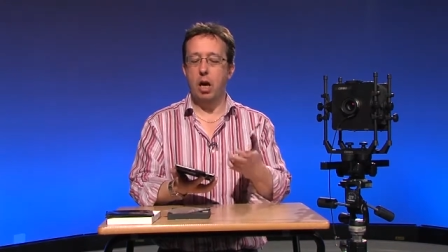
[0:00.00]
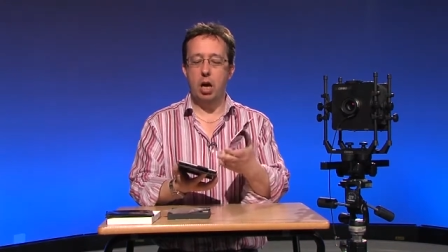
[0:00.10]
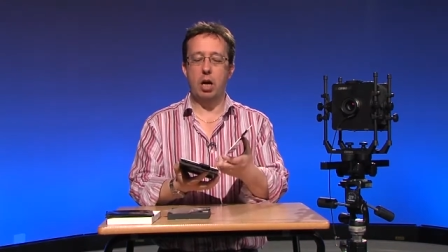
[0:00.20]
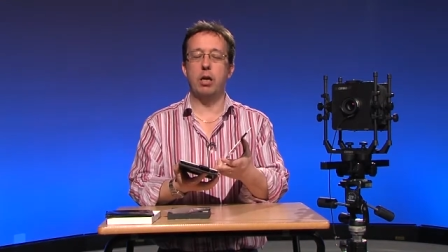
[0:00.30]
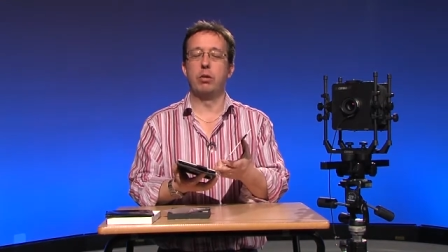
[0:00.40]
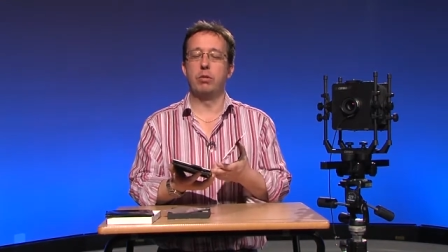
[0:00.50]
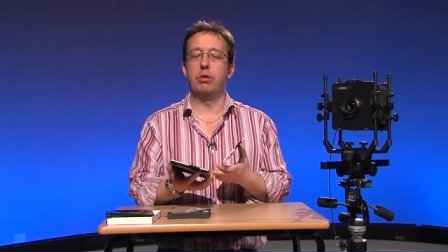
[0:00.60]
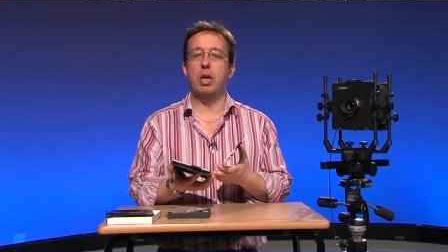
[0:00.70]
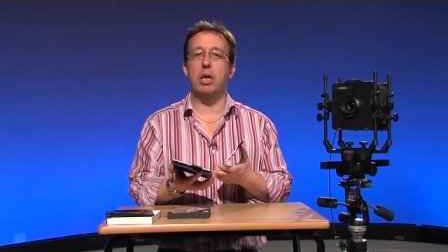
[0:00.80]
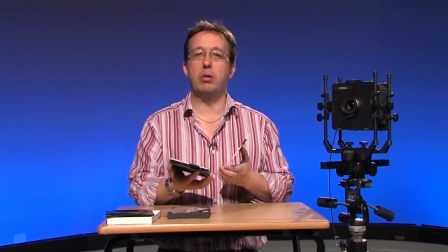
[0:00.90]

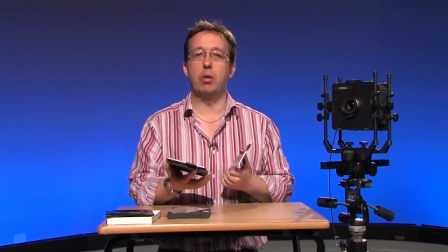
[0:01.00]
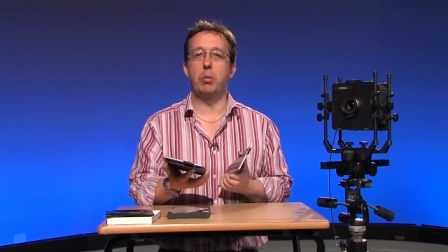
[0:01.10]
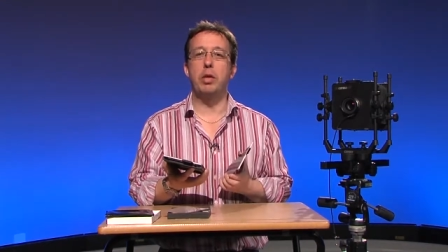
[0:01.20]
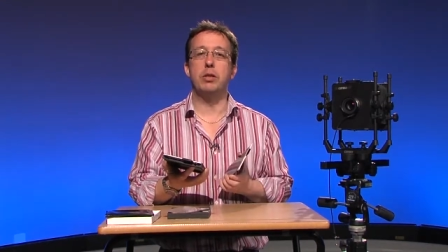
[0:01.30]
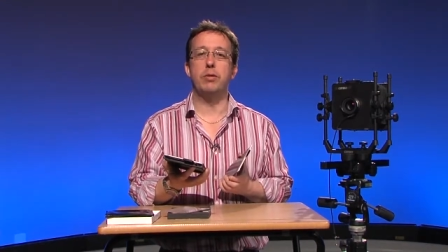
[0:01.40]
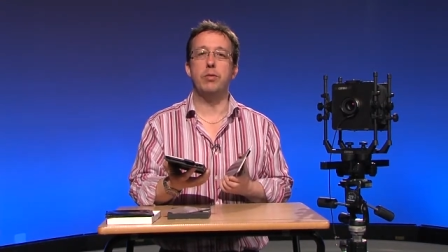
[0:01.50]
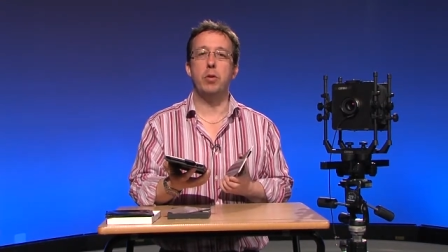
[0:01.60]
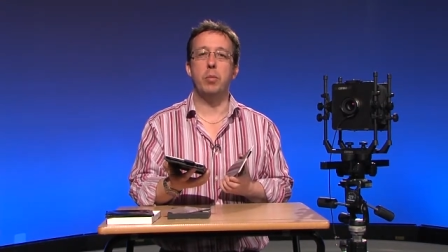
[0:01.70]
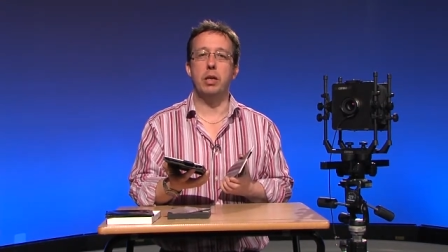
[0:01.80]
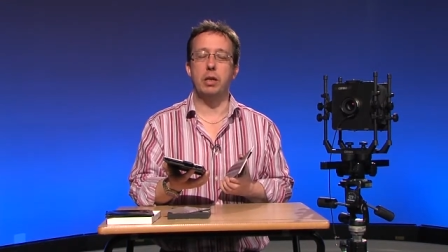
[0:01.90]
that's got a piece of
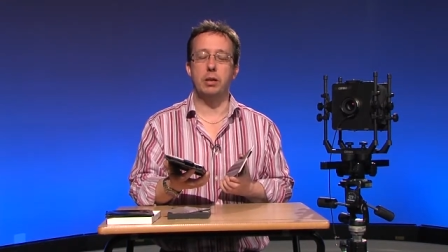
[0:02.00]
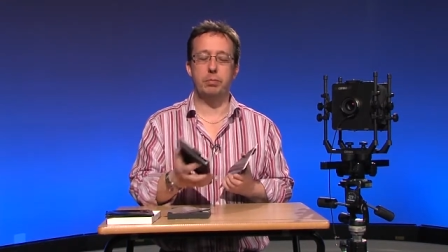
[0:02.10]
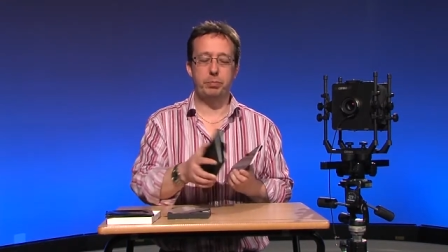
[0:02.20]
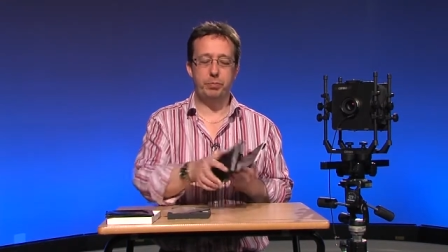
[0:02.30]
film in it.